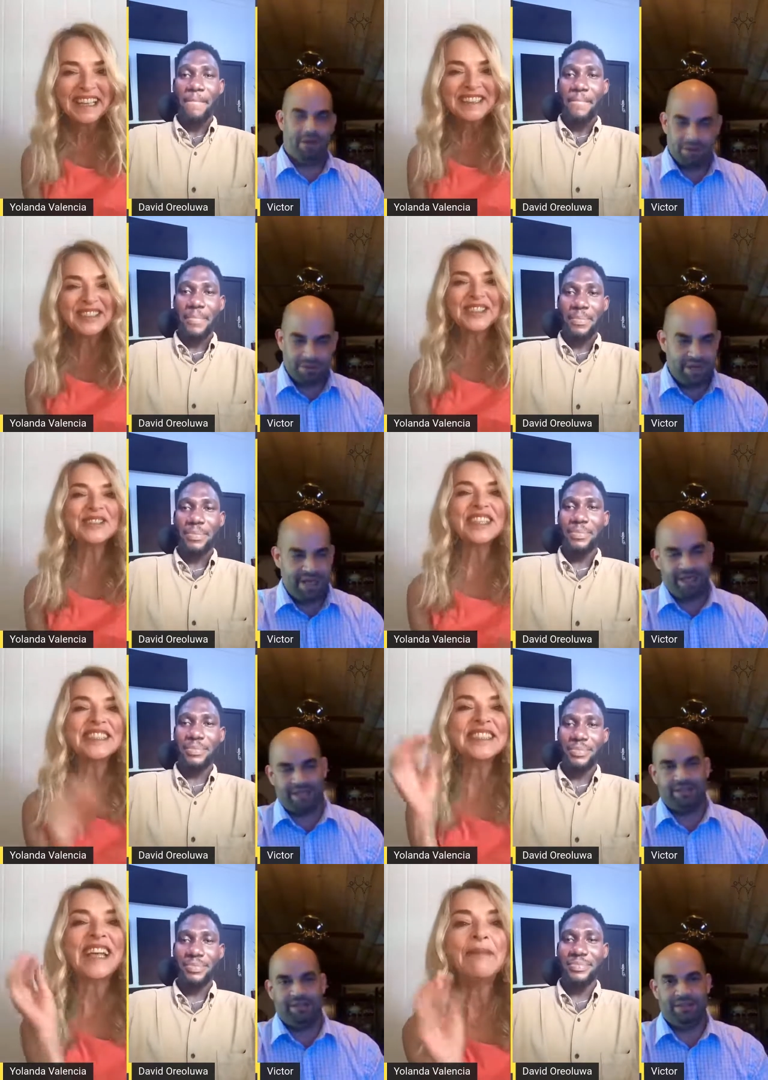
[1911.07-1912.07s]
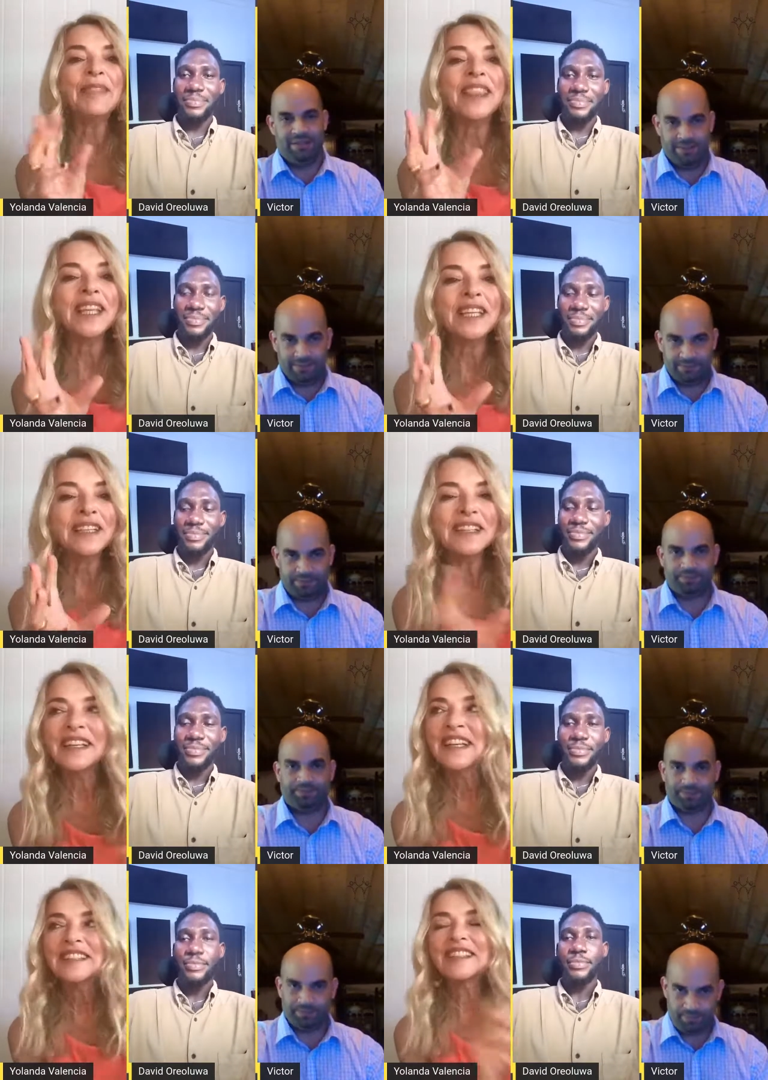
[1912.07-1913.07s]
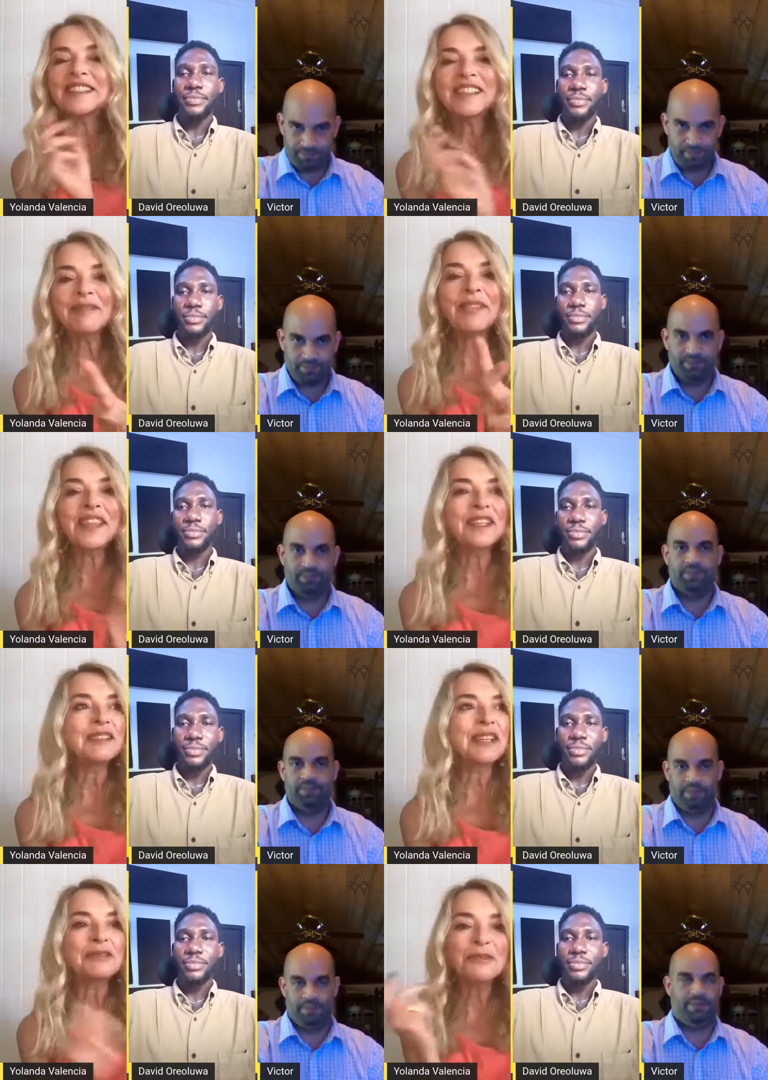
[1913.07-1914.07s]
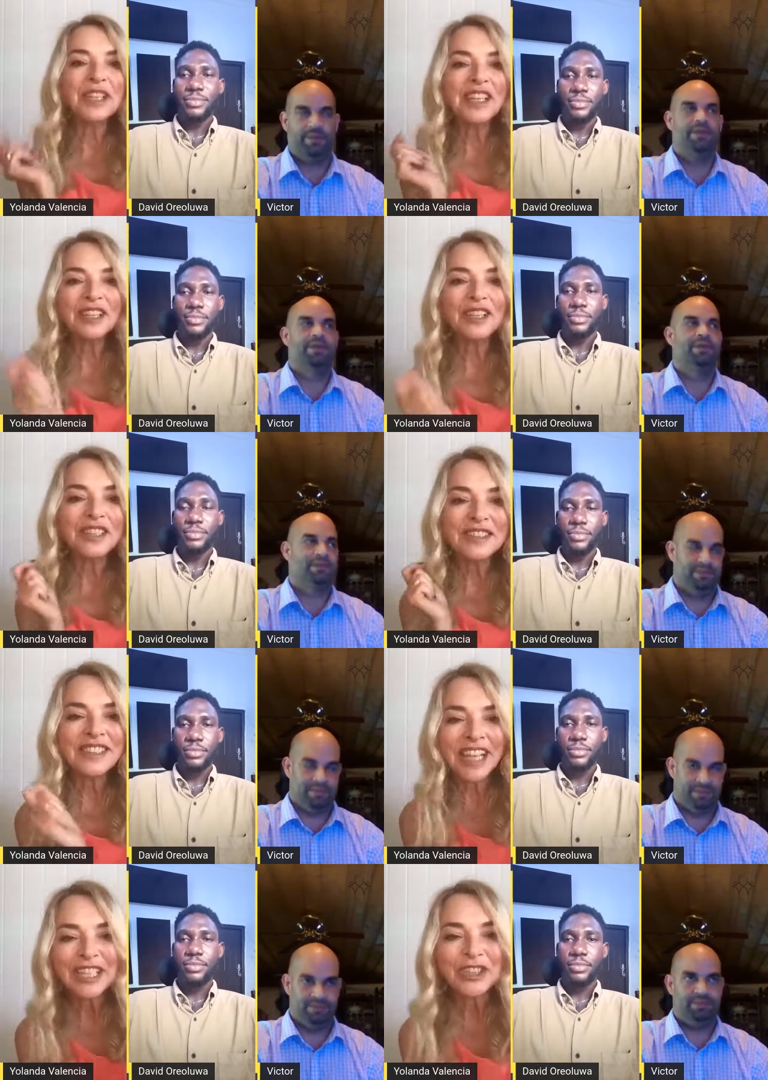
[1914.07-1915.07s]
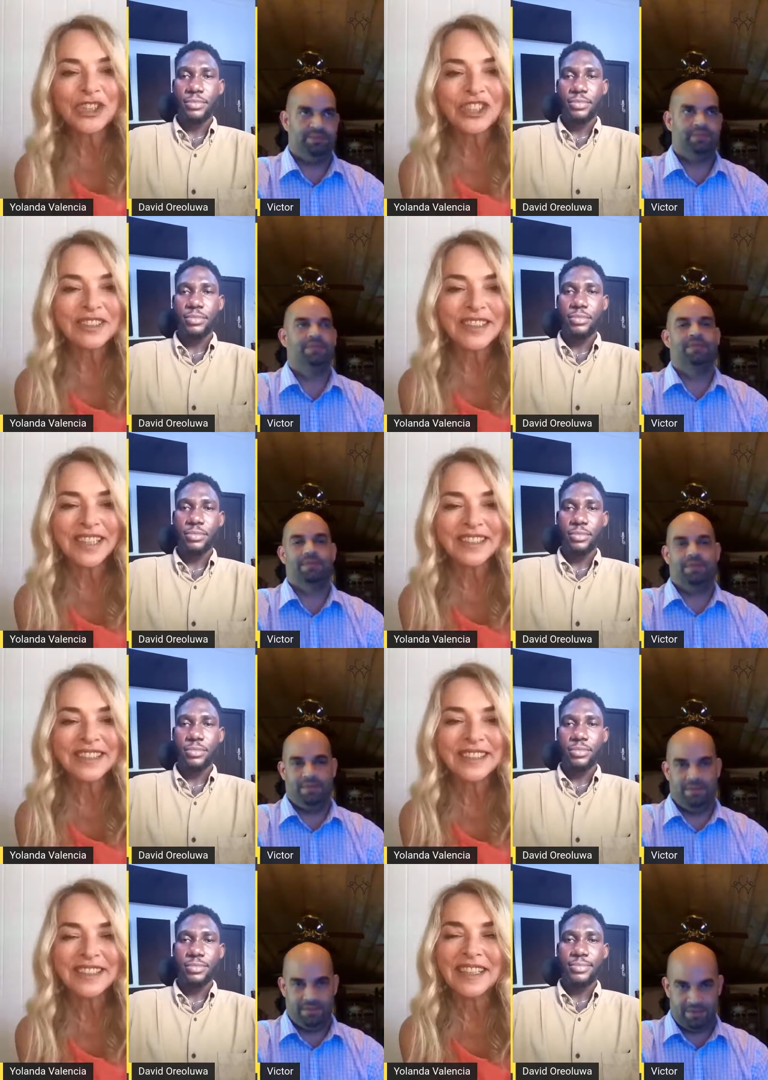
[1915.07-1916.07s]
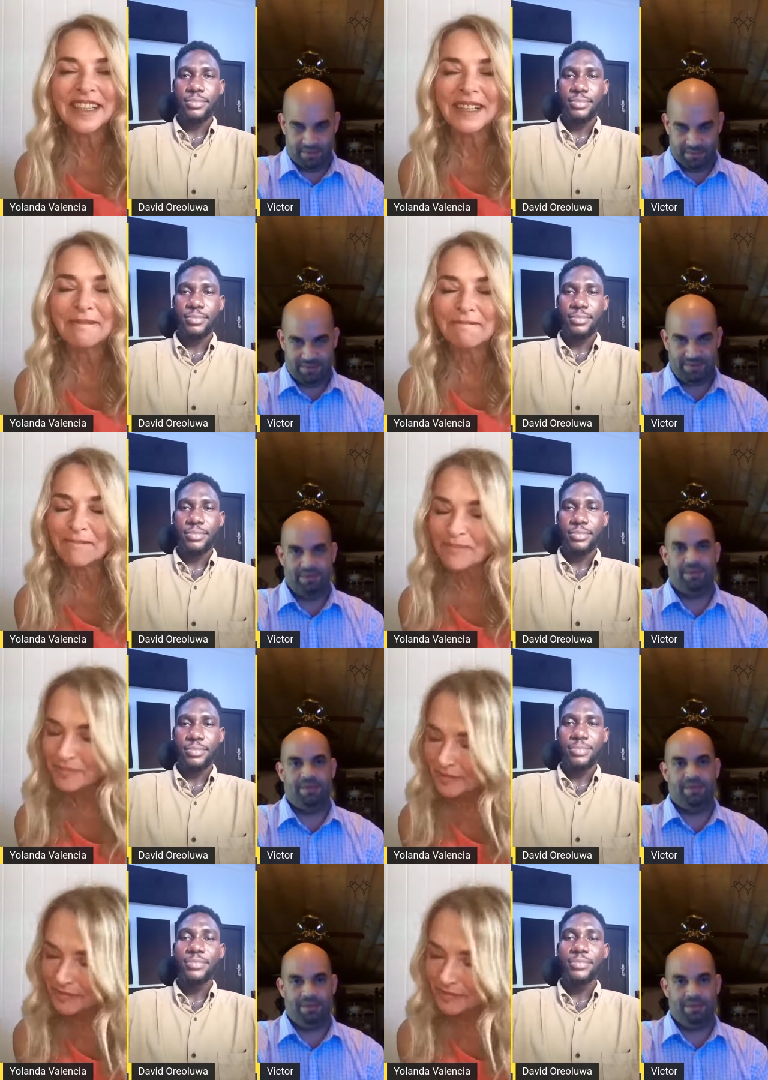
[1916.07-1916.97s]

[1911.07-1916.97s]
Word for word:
Speaker 1: Correct. There's something that we cannot touch that is um,